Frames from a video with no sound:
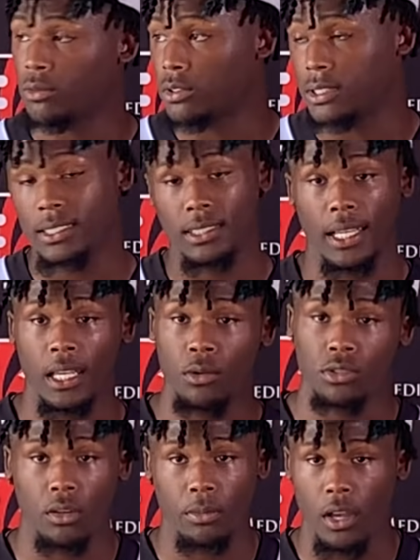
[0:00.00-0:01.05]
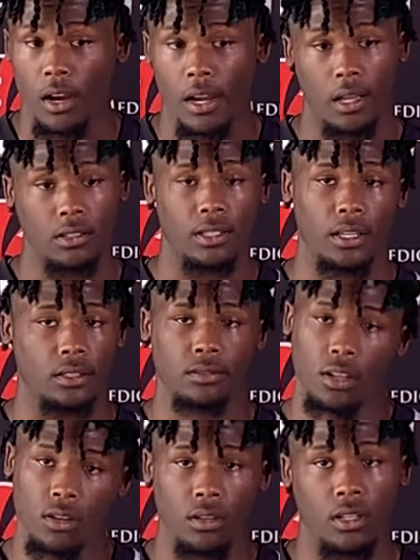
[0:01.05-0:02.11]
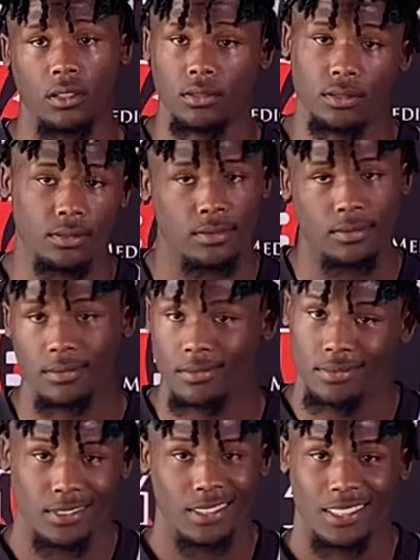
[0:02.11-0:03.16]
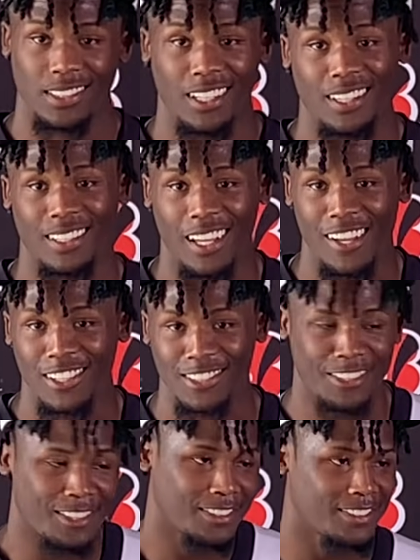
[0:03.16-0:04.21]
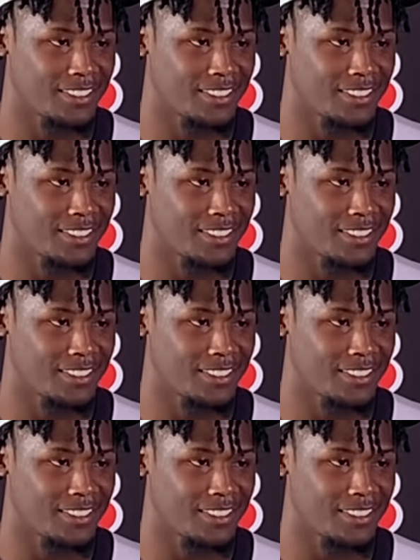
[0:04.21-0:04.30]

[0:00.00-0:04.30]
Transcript: they said he was gonna be all right, I was like, oh yeah, it's nothing now. So.